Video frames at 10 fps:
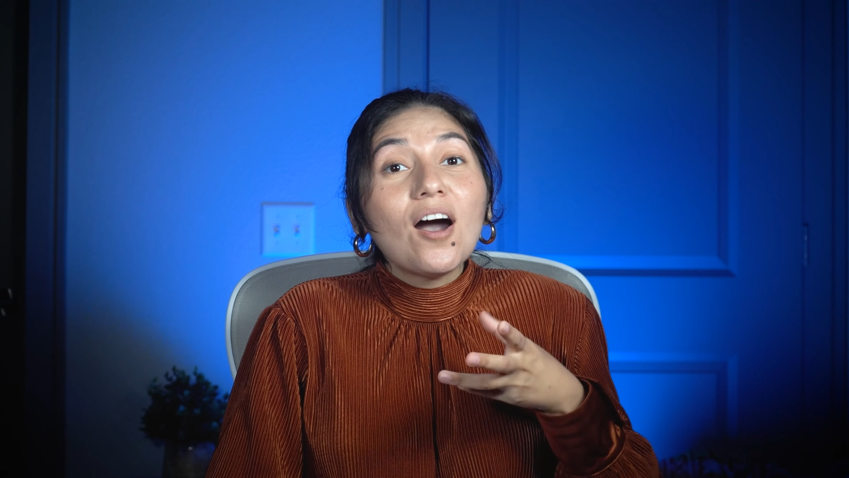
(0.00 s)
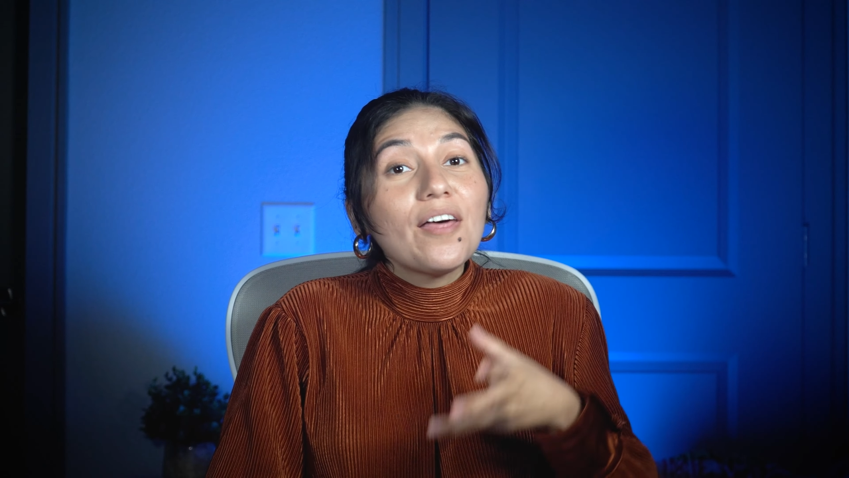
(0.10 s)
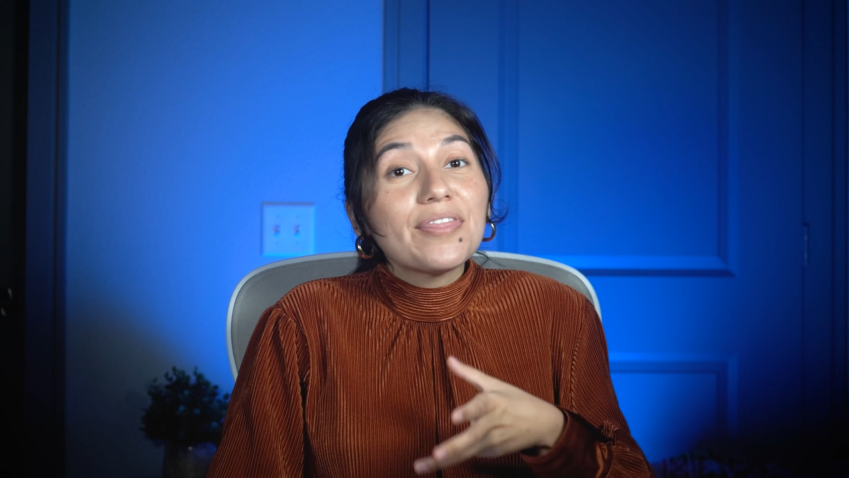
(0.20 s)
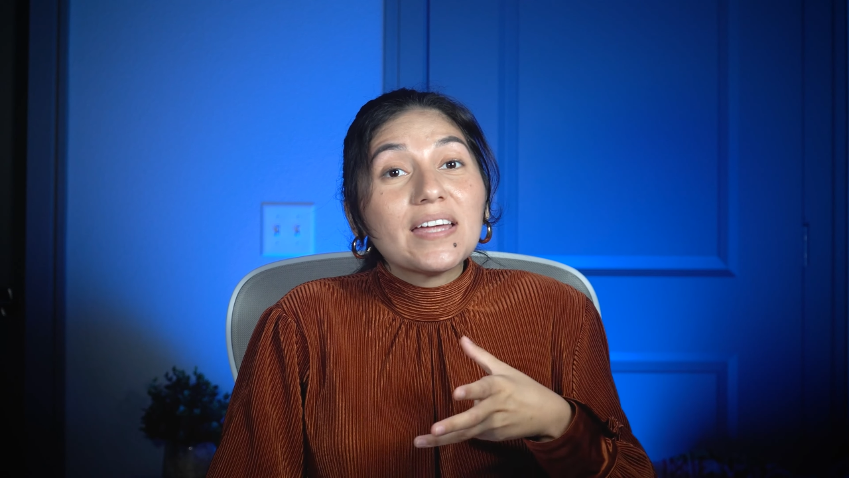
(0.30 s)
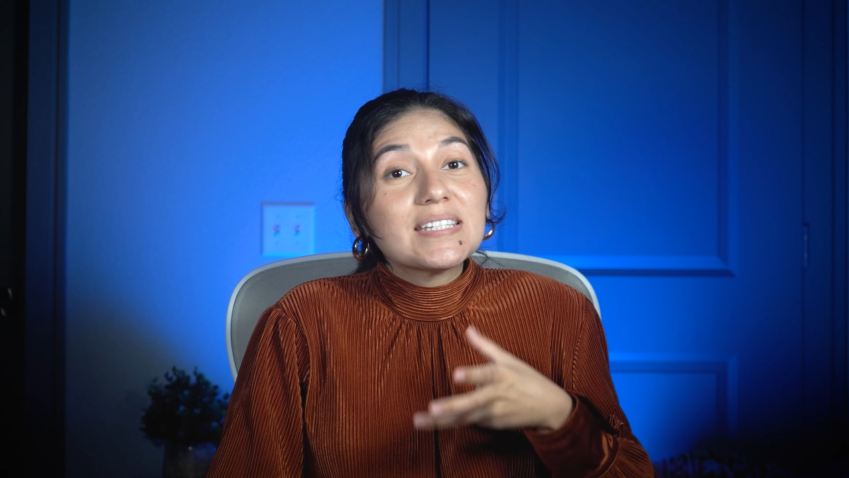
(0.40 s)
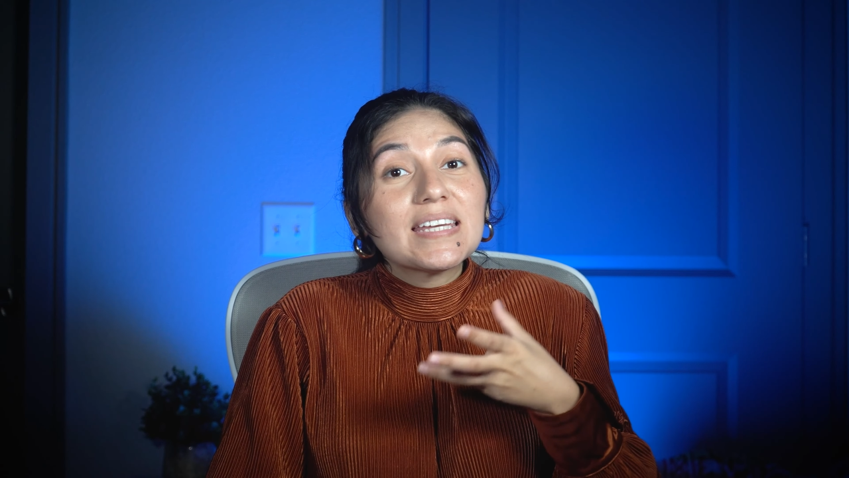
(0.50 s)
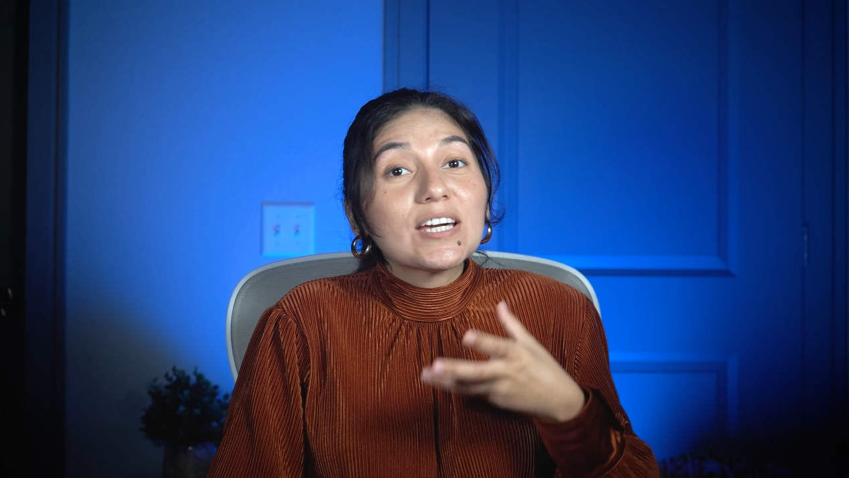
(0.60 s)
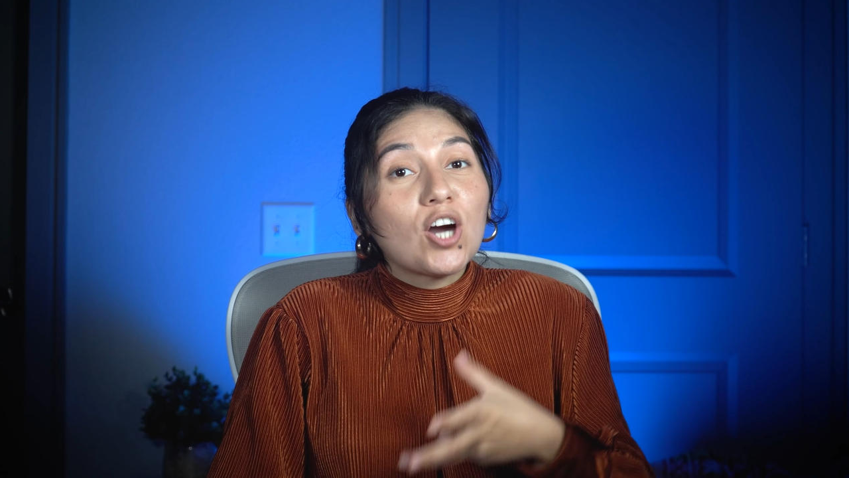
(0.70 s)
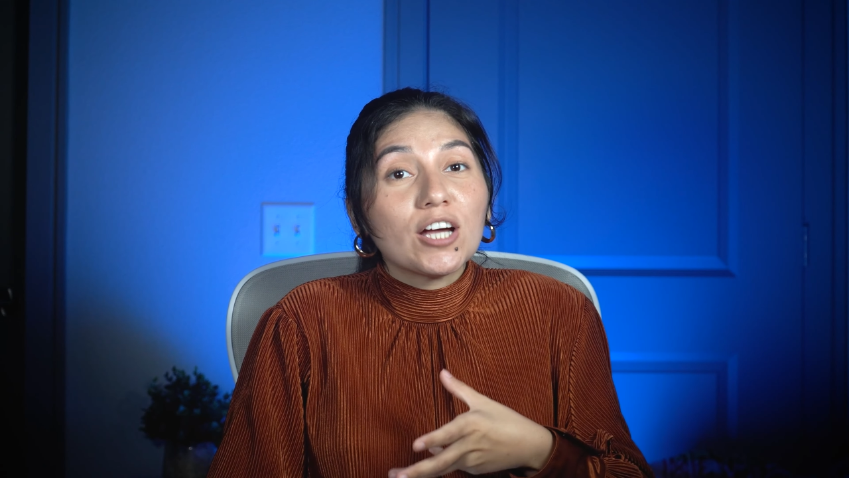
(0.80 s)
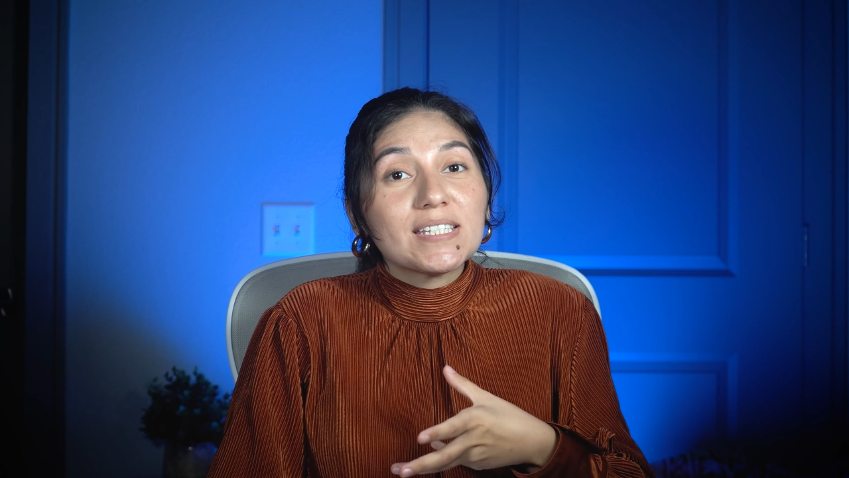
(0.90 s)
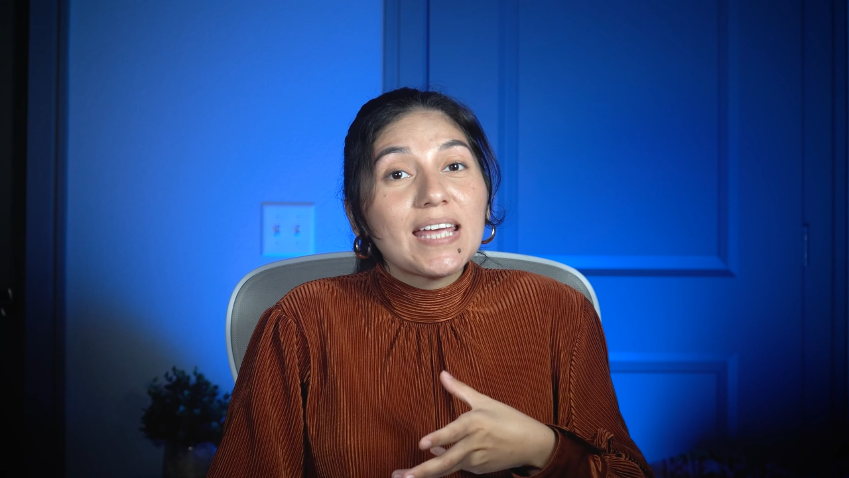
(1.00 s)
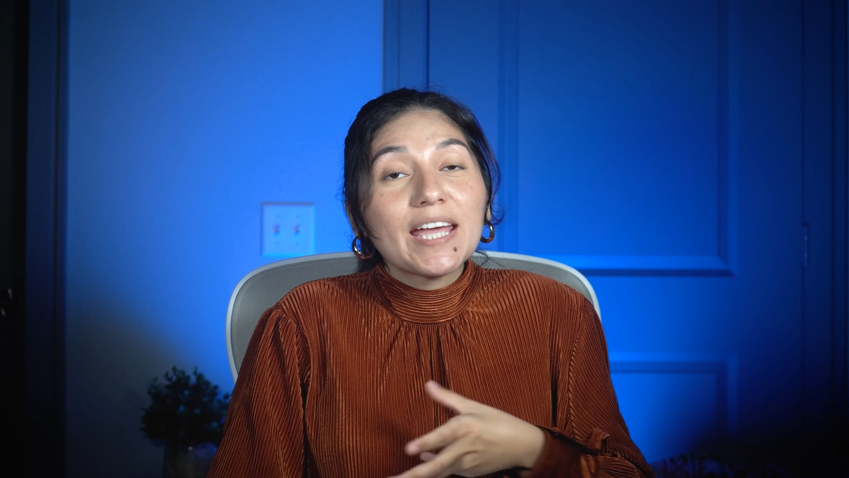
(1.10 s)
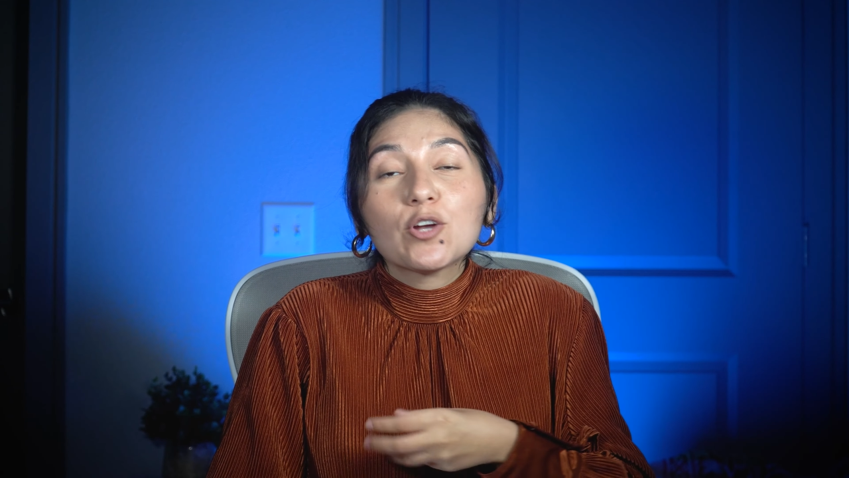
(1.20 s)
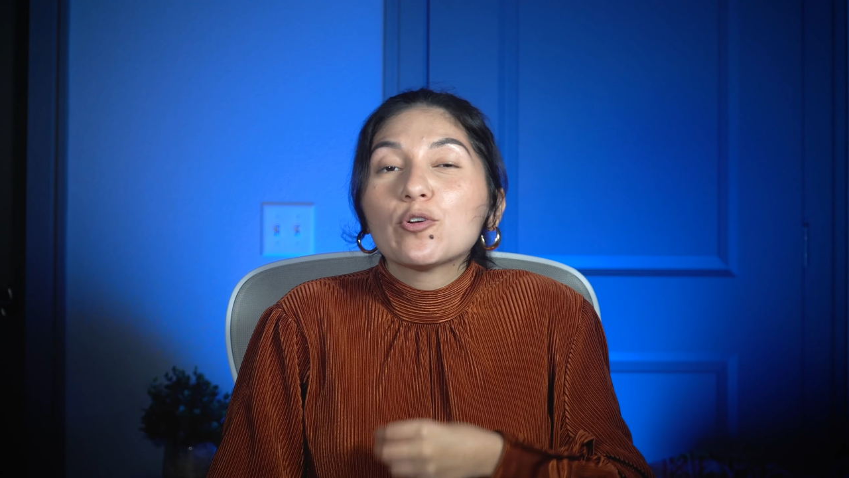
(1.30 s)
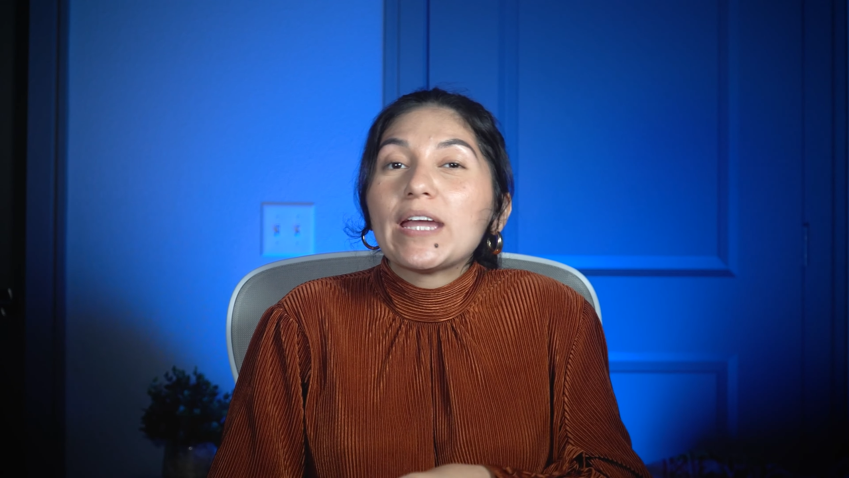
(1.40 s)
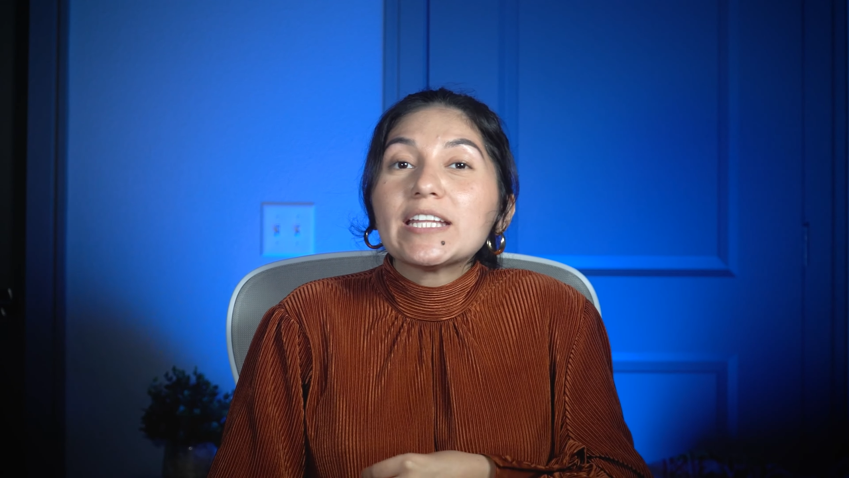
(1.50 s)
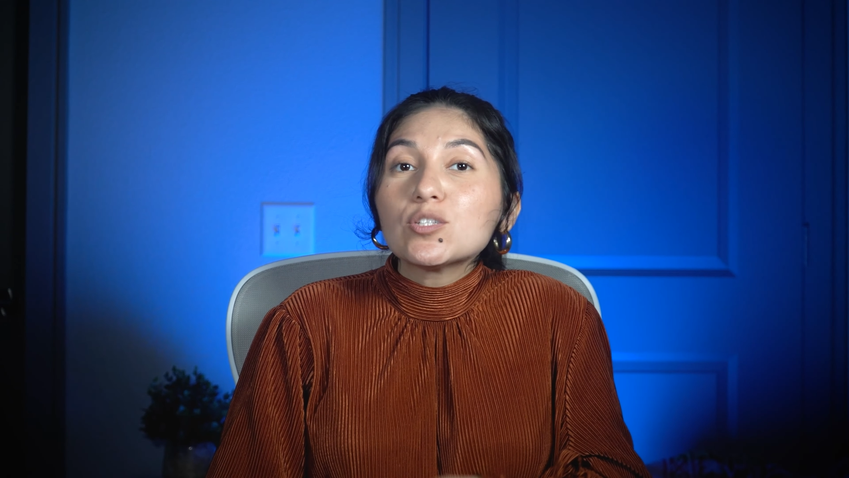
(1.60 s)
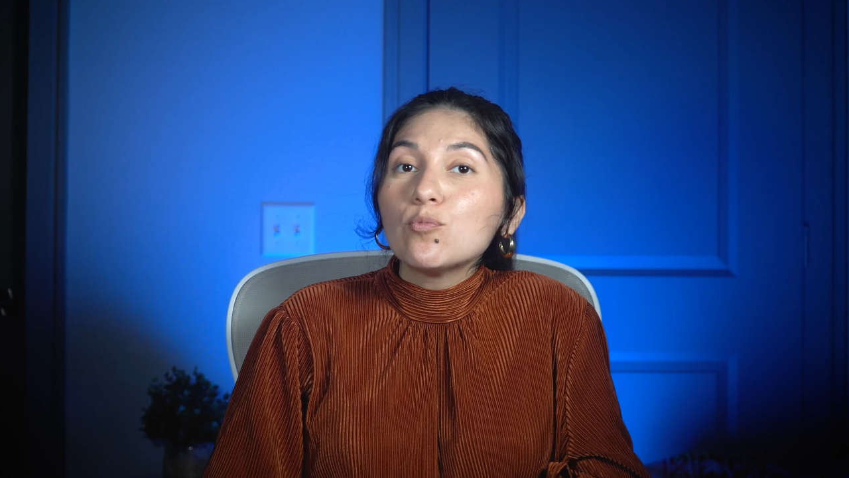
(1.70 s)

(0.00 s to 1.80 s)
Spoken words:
authentic content creates